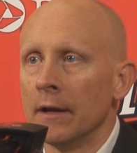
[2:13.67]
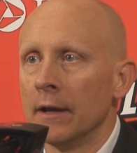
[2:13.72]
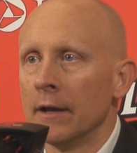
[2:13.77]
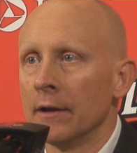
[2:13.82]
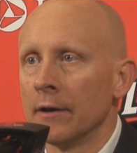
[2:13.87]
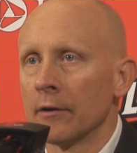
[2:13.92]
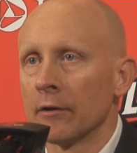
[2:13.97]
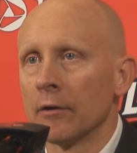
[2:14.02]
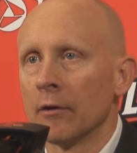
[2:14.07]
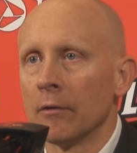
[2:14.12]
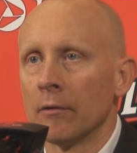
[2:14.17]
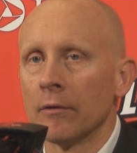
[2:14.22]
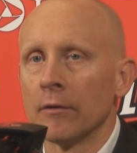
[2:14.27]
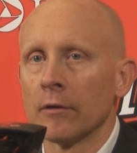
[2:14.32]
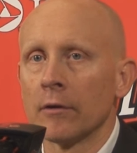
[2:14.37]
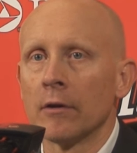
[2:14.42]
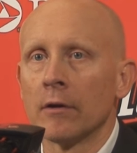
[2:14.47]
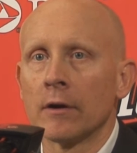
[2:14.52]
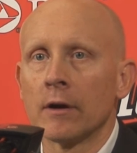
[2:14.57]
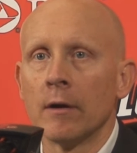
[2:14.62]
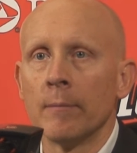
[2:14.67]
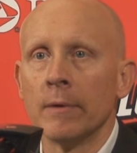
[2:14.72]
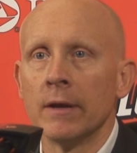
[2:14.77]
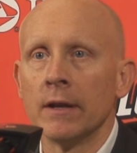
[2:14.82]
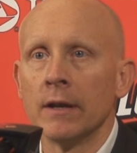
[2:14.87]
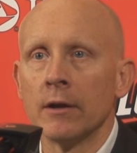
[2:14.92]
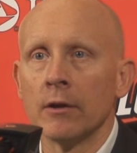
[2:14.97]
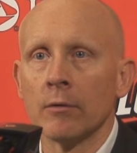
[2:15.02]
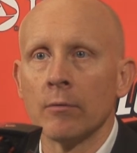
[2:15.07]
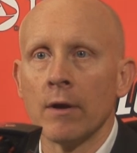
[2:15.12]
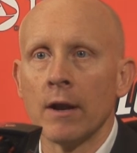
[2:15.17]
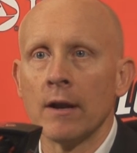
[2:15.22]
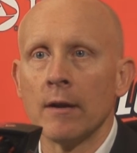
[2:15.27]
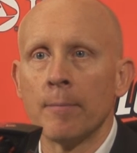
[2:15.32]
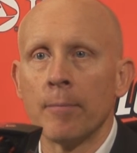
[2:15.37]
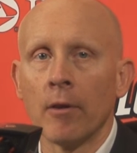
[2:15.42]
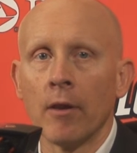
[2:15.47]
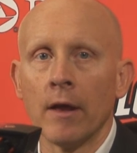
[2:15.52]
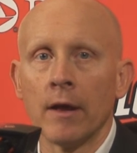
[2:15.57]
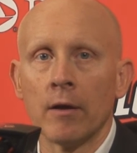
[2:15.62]
And they're going to come in here ready
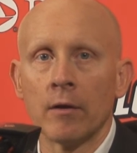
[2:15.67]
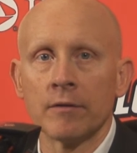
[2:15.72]
to play